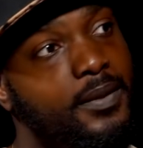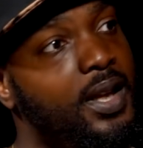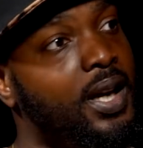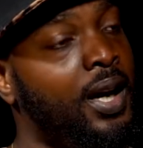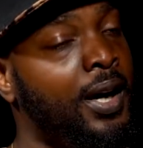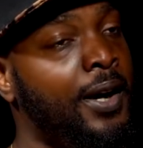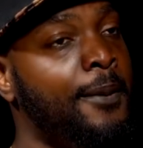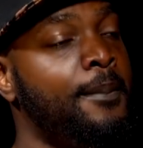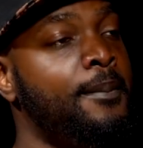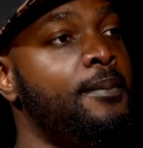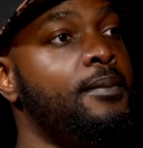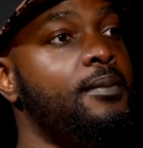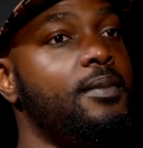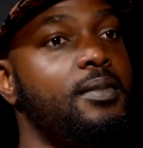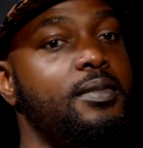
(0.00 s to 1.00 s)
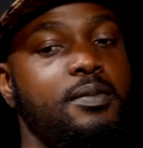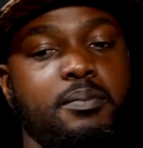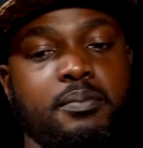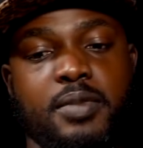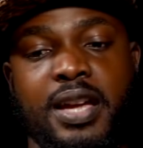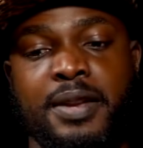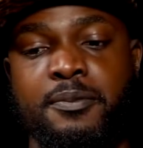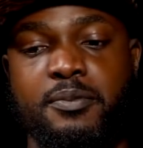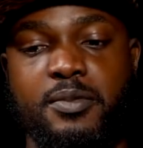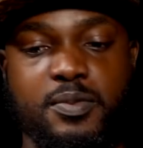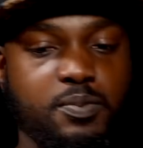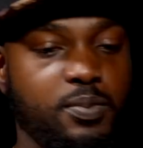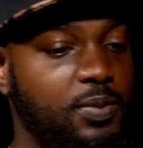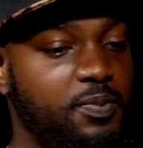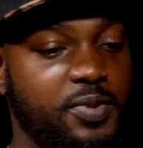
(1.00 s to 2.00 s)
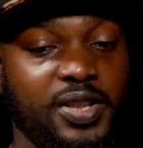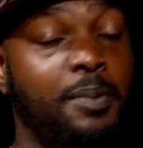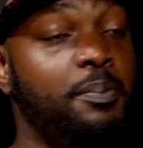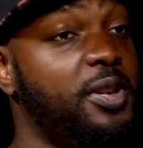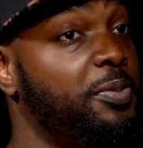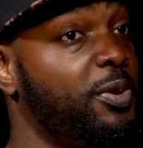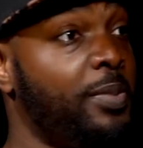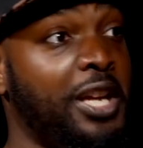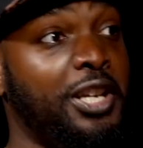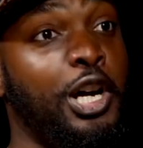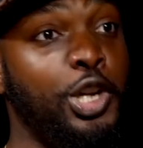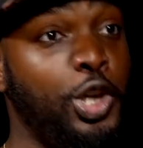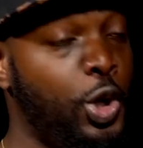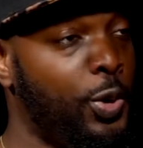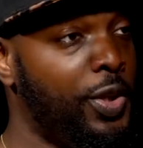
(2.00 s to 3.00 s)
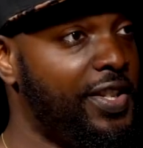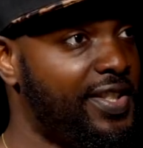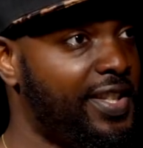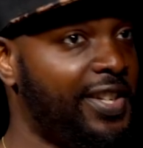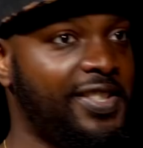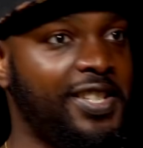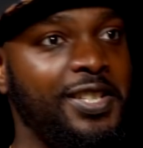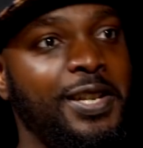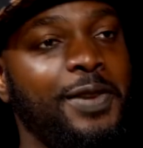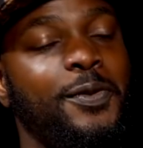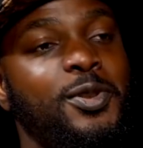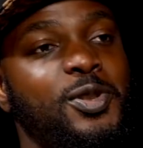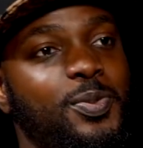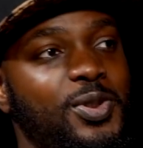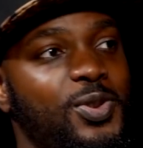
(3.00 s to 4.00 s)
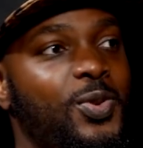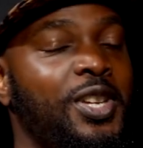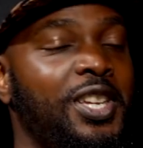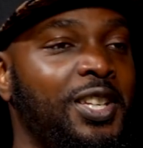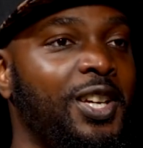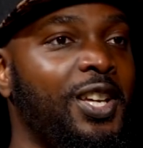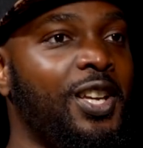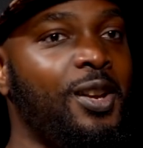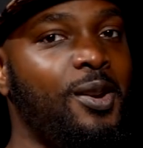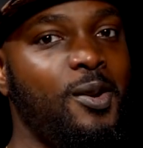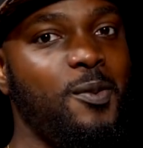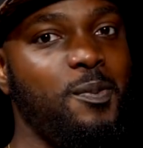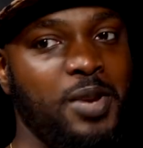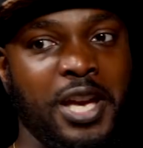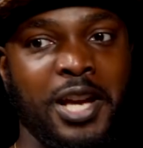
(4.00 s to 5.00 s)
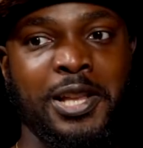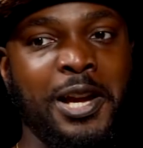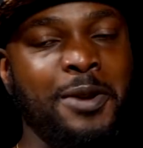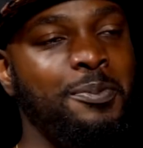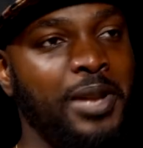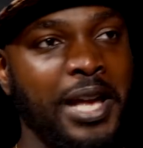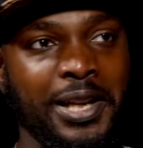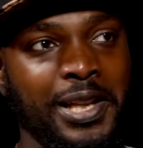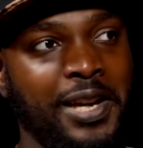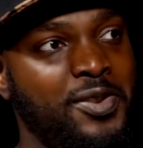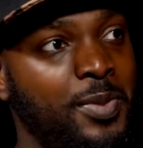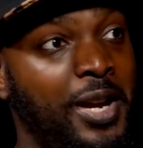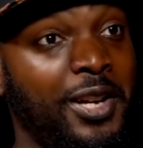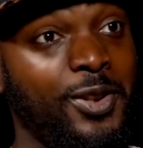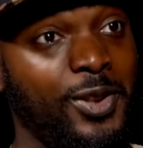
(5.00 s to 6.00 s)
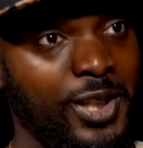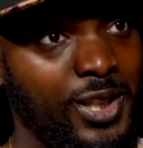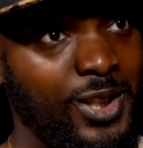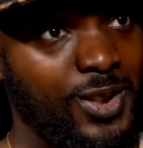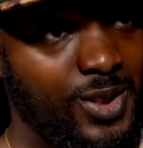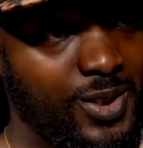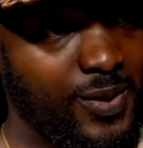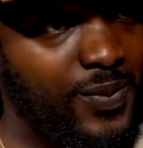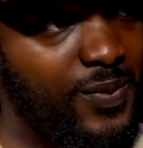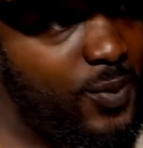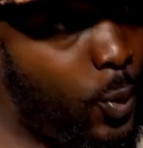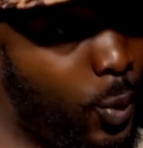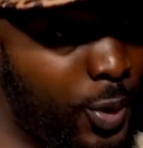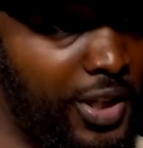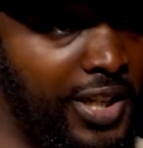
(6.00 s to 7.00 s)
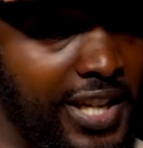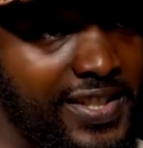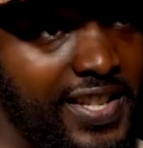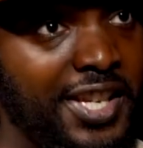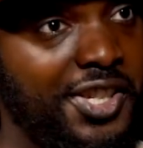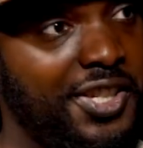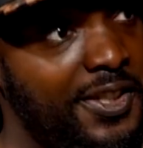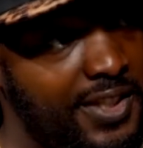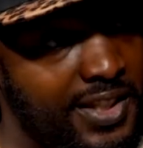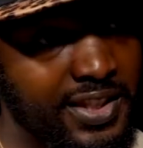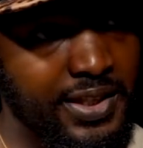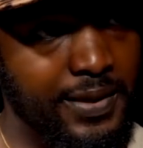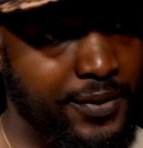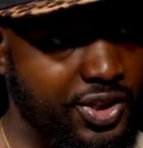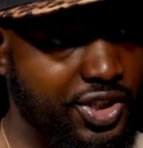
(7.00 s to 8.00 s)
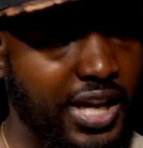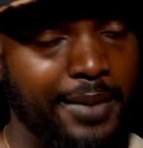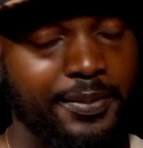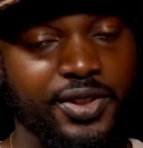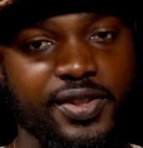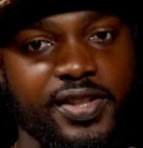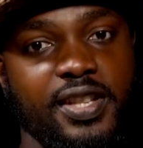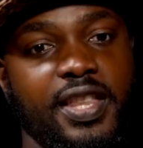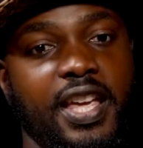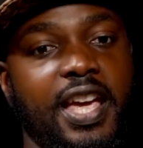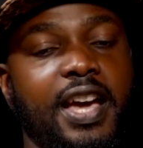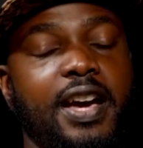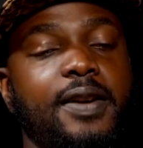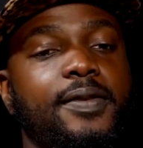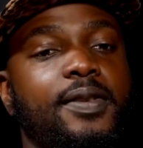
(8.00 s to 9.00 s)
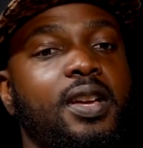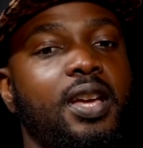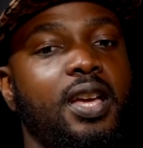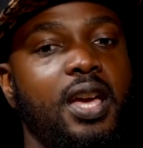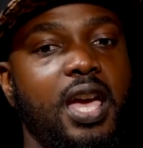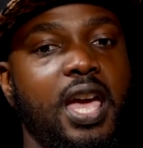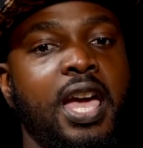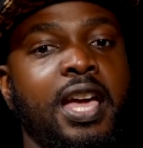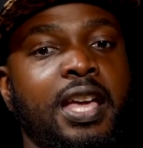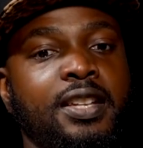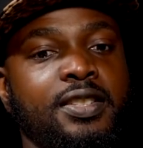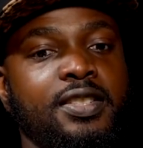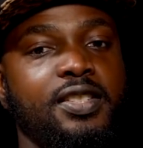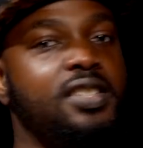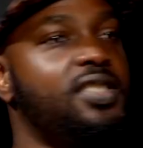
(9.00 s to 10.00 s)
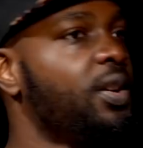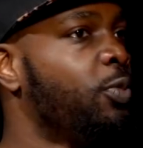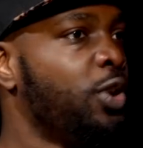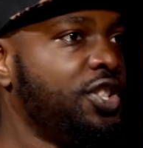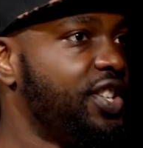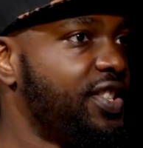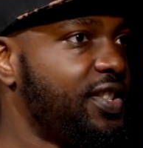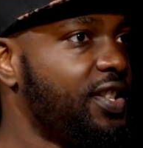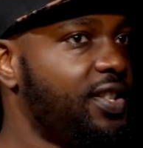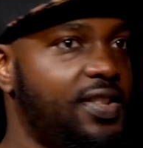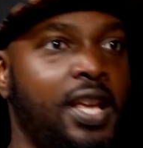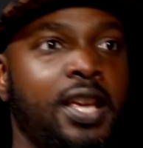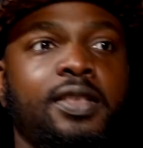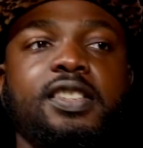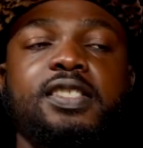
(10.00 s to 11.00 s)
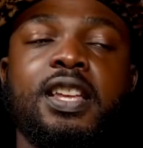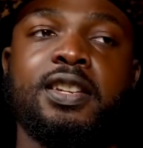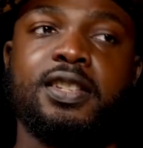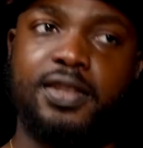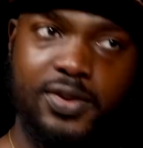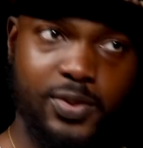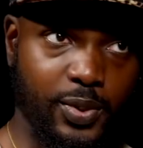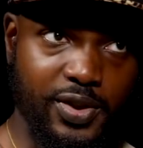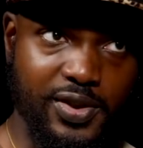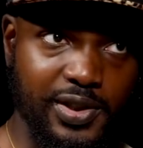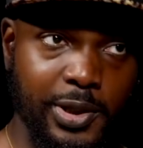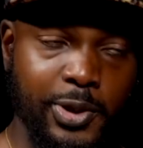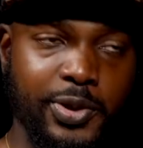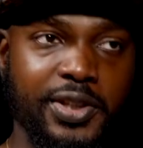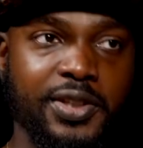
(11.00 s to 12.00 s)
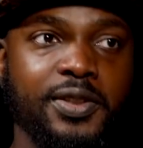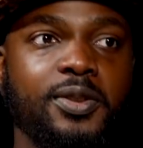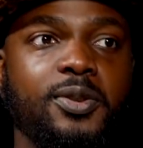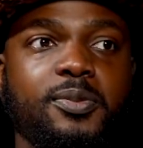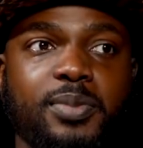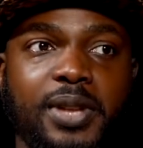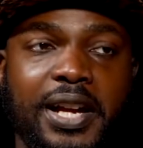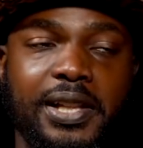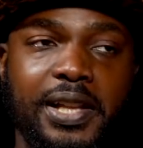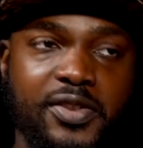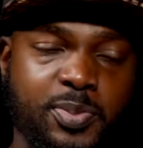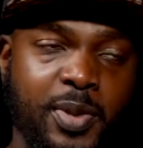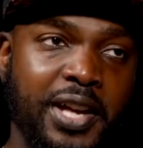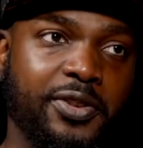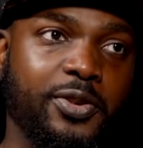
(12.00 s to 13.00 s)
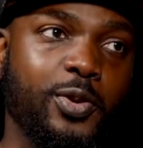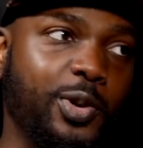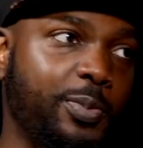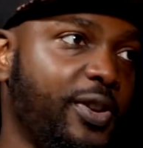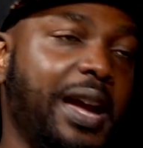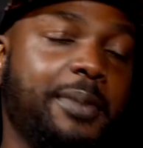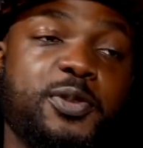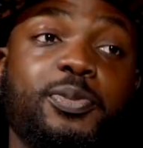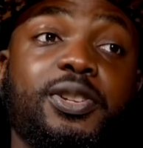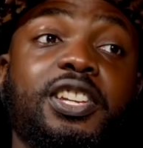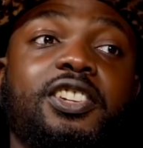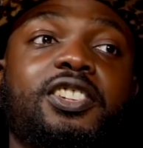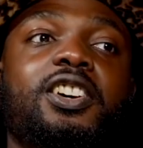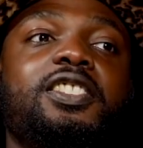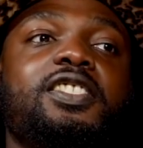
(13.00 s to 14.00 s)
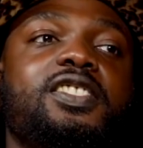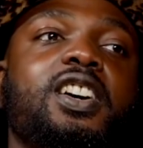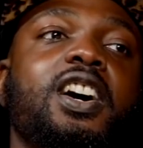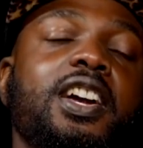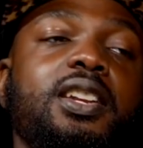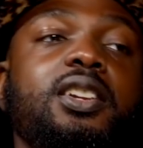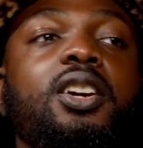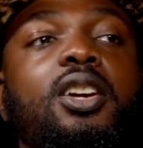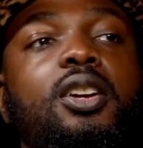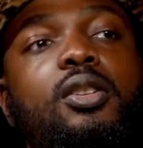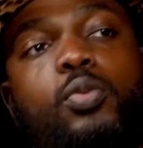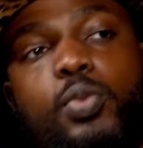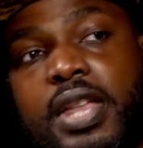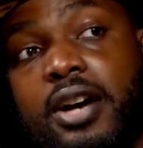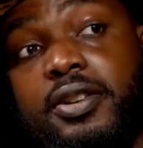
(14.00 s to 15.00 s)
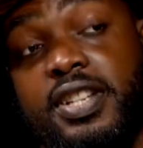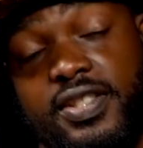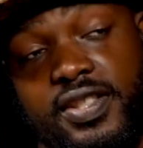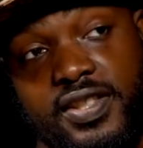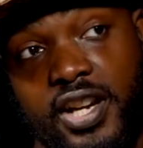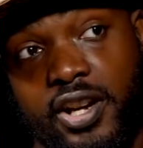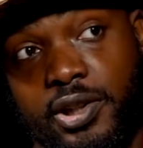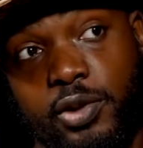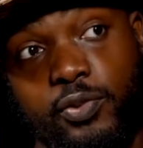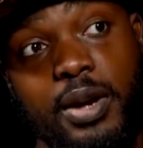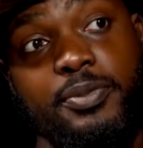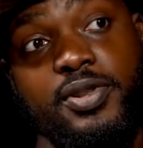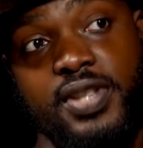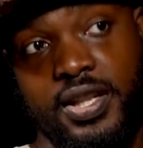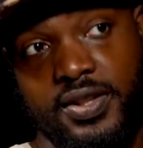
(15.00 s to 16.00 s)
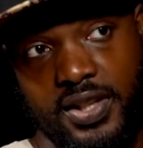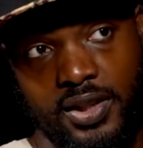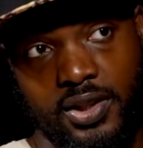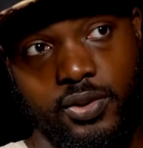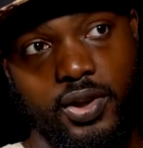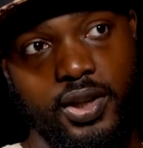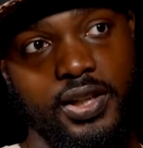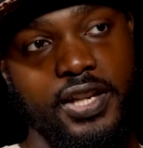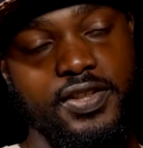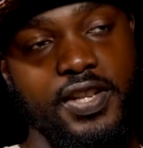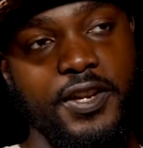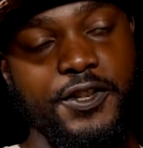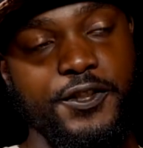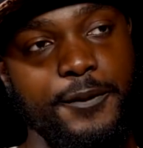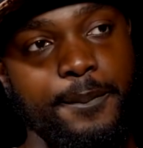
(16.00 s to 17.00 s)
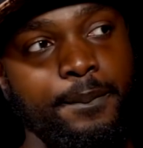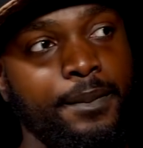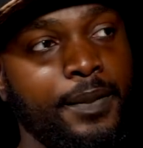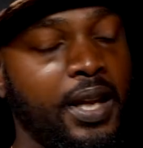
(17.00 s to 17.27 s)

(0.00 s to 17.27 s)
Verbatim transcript: um, and some people may not know this. There's a difference between BLM, Black Lives Matter, the the organization, and the different chapters that they have and someone just saying the sentence or the slogan, Black Lives Matter, or perhaps putting it on a sign without necessarily representing the organization.